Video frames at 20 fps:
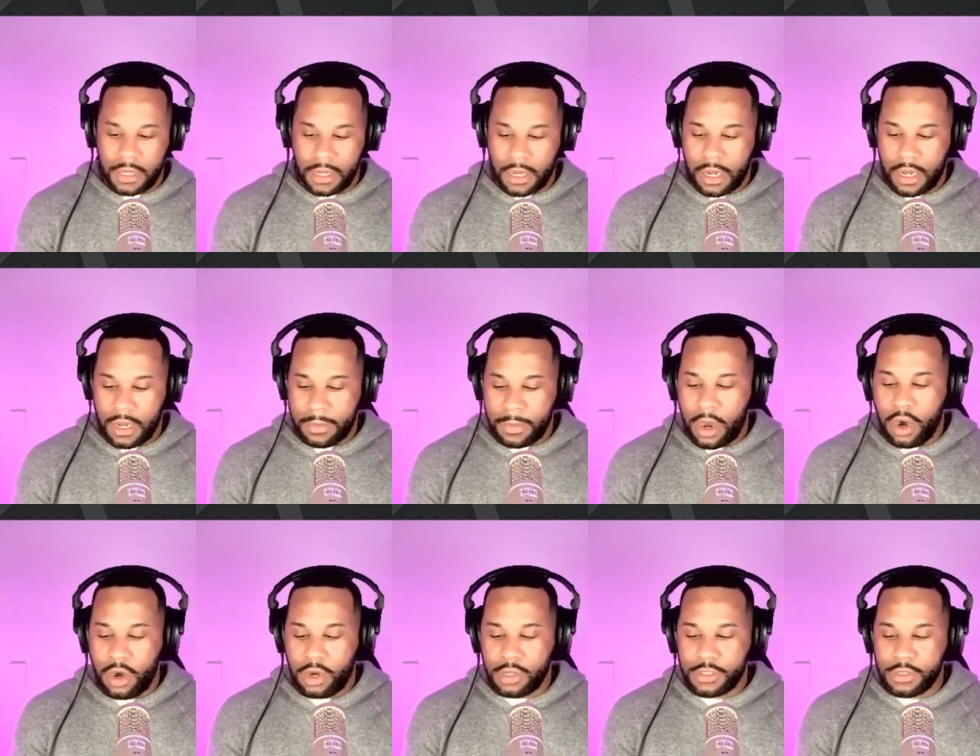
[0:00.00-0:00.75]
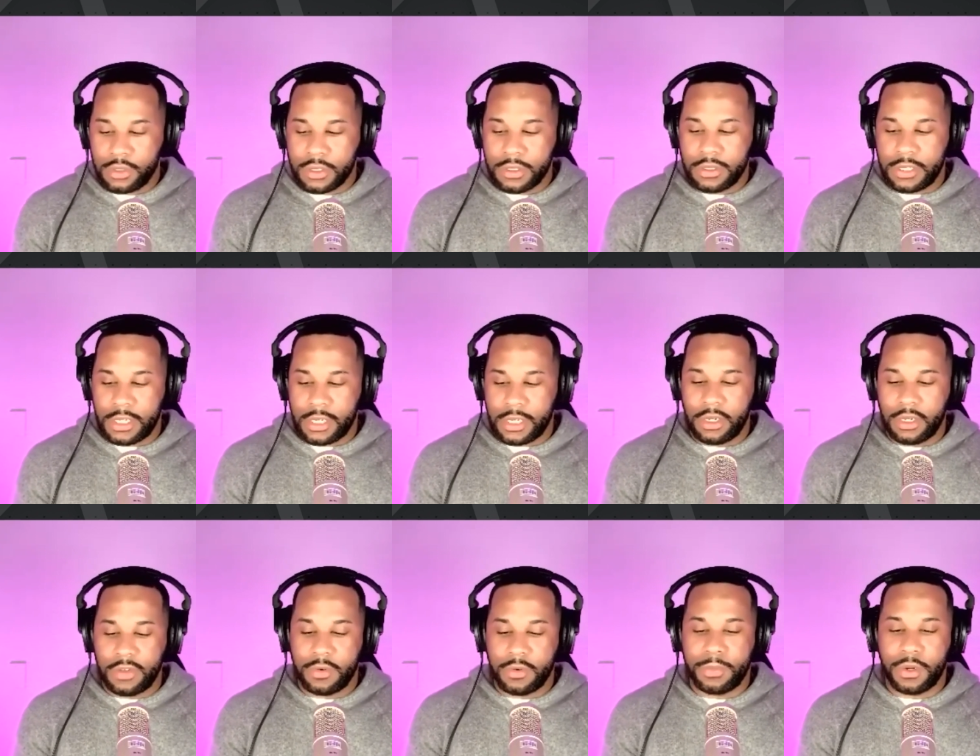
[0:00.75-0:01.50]
I also can
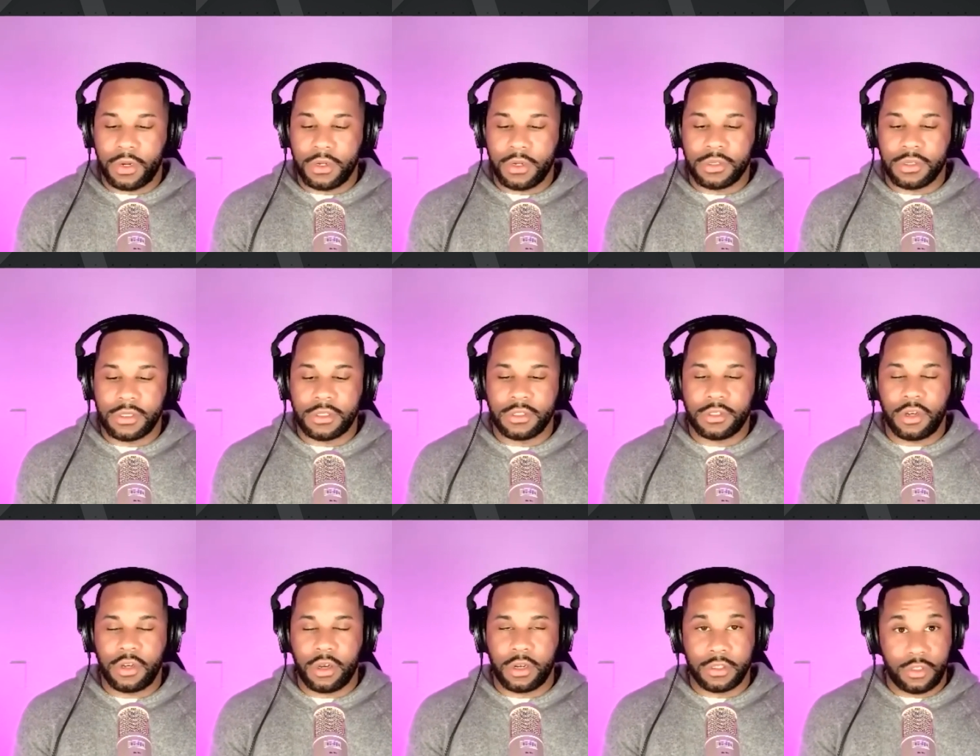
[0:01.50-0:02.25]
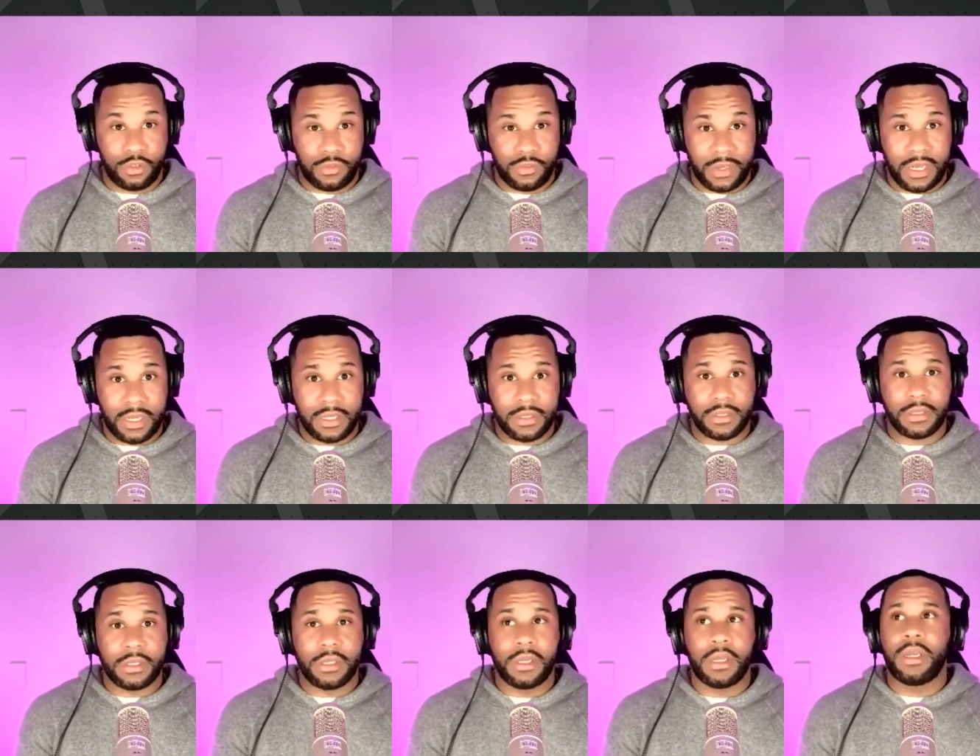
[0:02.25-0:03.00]
tell if a person is talking too
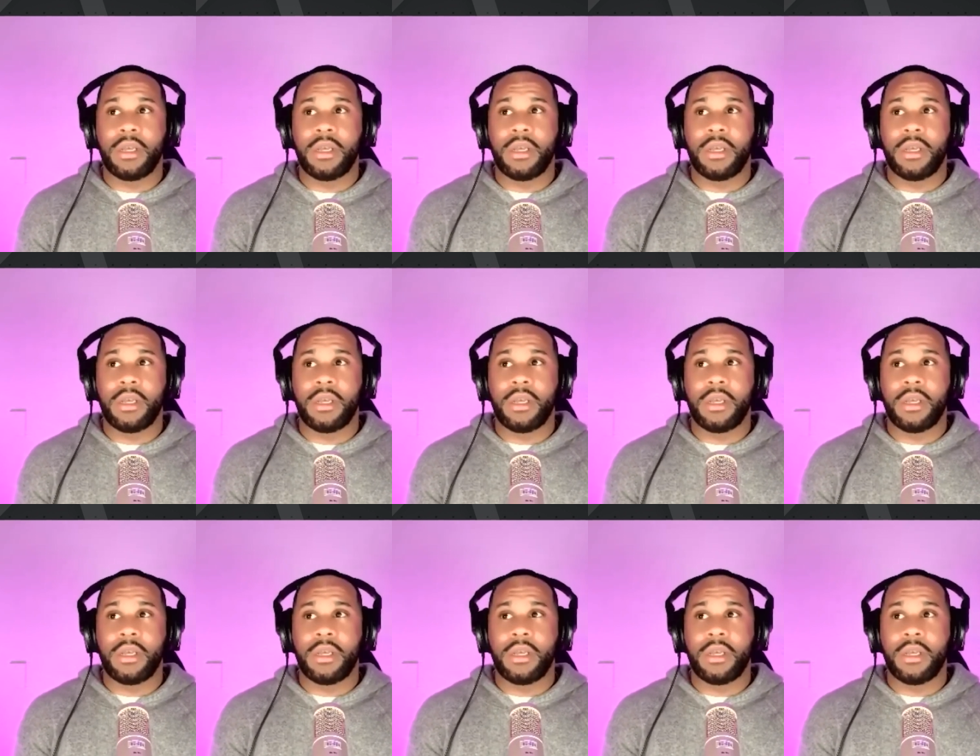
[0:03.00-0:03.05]
fast,